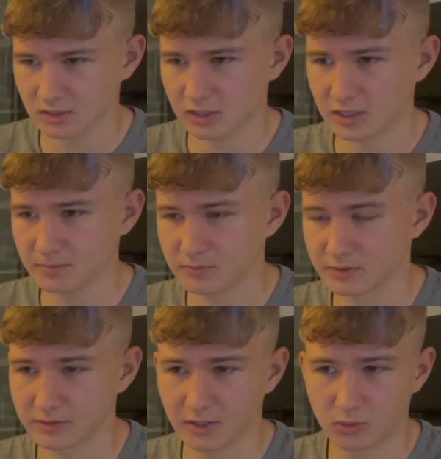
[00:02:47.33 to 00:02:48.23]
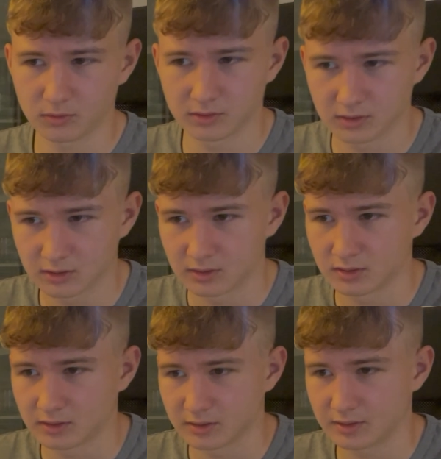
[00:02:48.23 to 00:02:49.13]
Now,
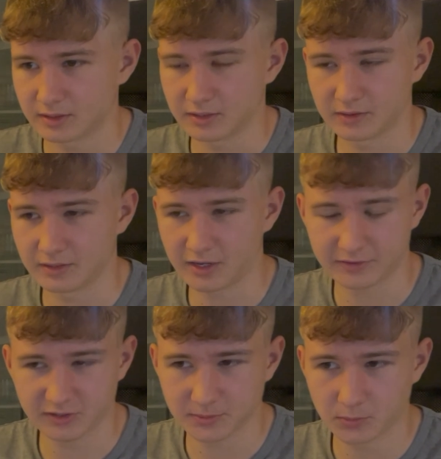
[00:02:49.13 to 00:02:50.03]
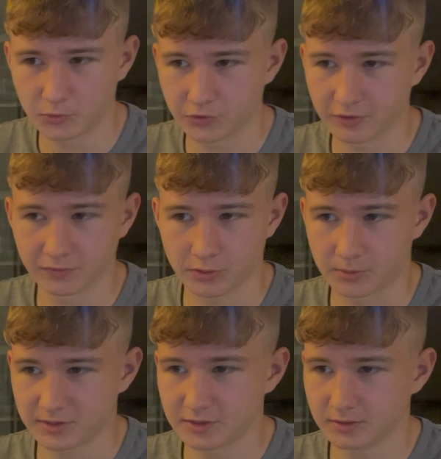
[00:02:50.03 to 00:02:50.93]
does my opponent have a
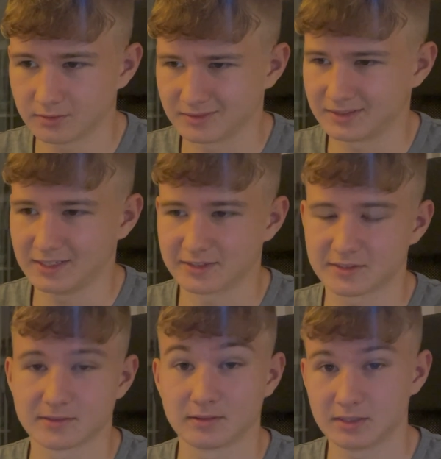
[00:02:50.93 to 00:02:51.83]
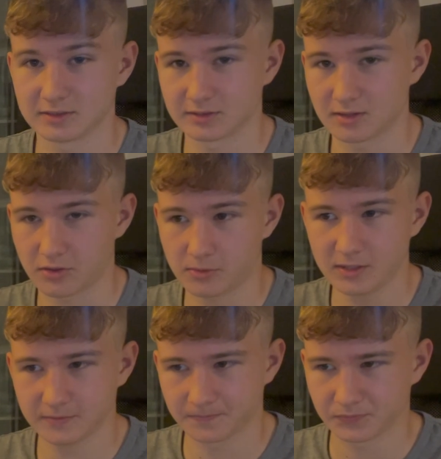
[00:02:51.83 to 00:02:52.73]
threat here? Yes, this is a
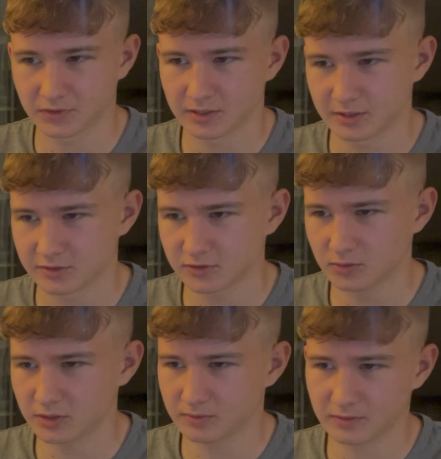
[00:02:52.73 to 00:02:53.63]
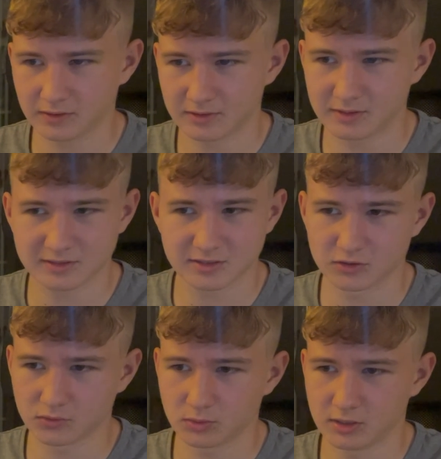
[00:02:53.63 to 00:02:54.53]
threat. So this is
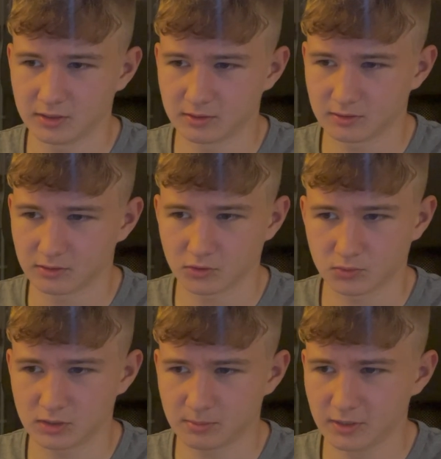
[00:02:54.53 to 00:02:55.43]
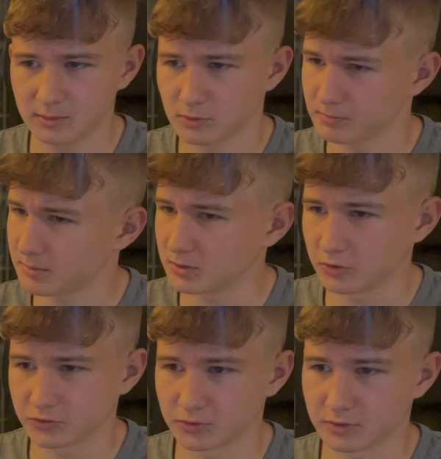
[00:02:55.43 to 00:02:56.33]
not really playable. Maybe
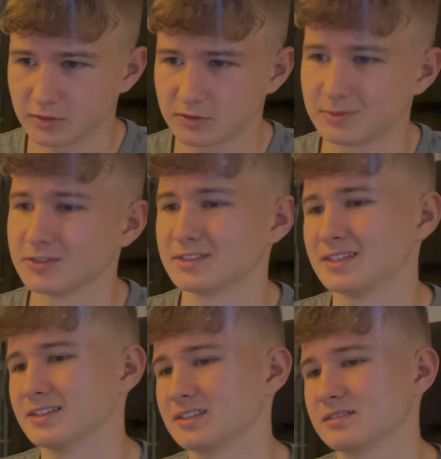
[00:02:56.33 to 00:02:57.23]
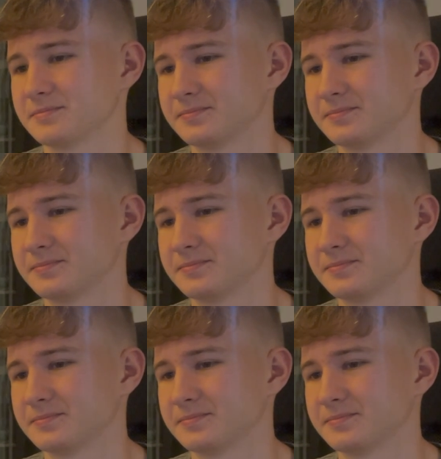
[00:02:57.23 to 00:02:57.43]
also not this, because then this.